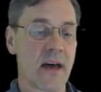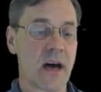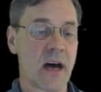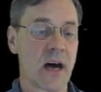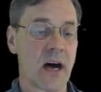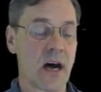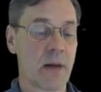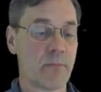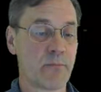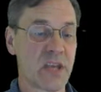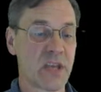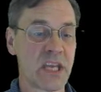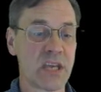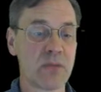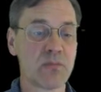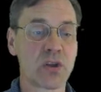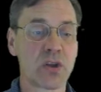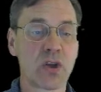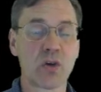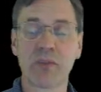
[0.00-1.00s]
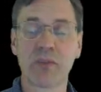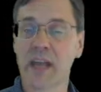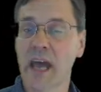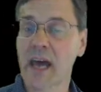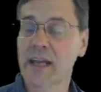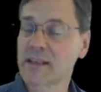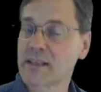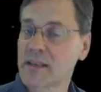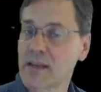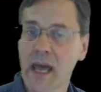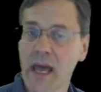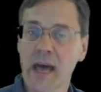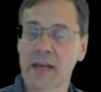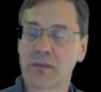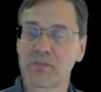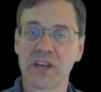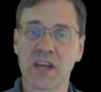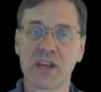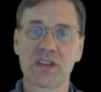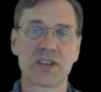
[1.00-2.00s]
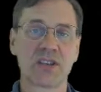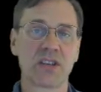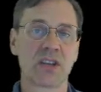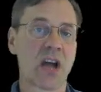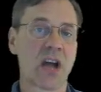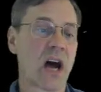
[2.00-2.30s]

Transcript: hemoglobin adaptation in